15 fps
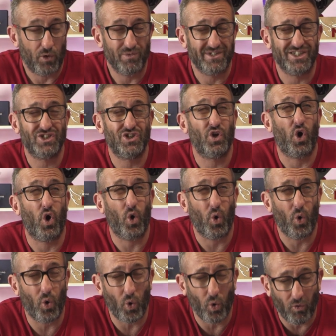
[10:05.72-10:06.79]
which is an
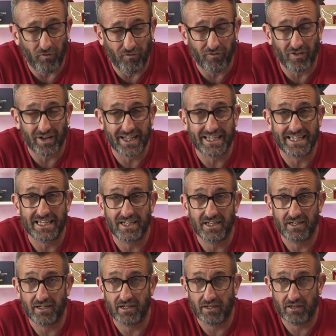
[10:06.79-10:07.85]
awfully,
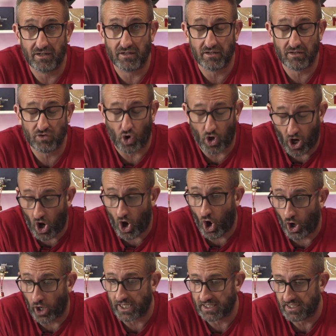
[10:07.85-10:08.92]

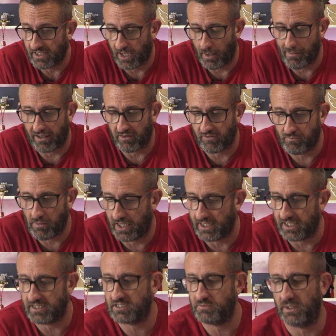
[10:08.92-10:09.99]
high amount of
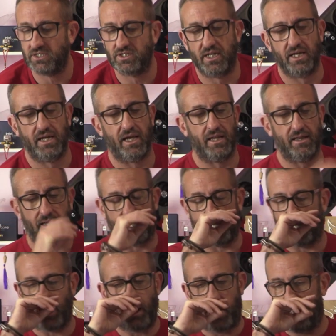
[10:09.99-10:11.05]
money, especially in
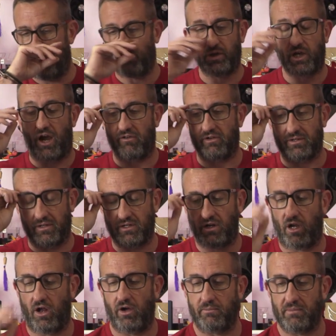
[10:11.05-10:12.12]
the current
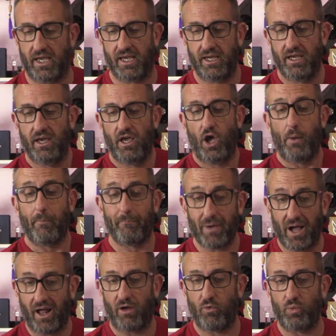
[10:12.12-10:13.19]
climate.
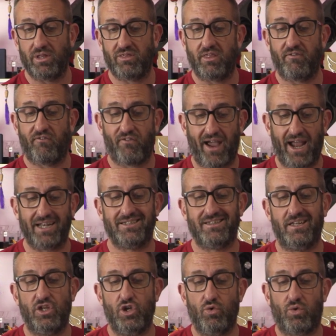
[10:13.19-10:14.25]
But with the fact
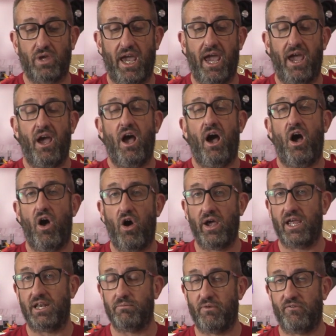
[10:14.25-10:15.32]
that you get
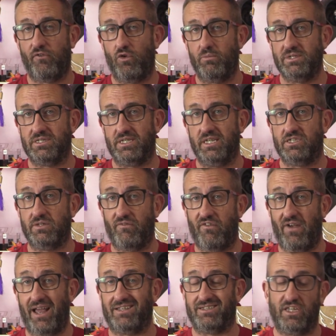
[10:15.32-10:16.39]
high-end performance edition
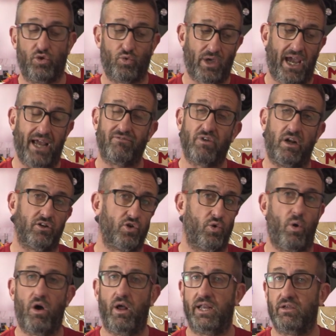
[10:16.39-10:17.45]
fans that you can run
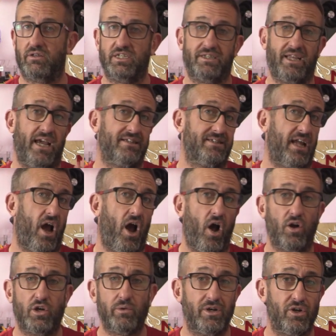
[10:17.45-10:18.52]
quietly on your desk that
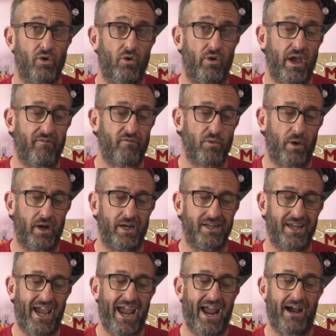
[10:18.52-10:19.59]
aren't going to annoy everyone in
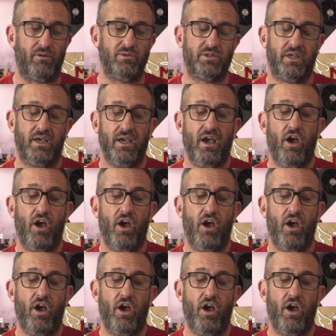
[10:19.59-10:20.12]
your house,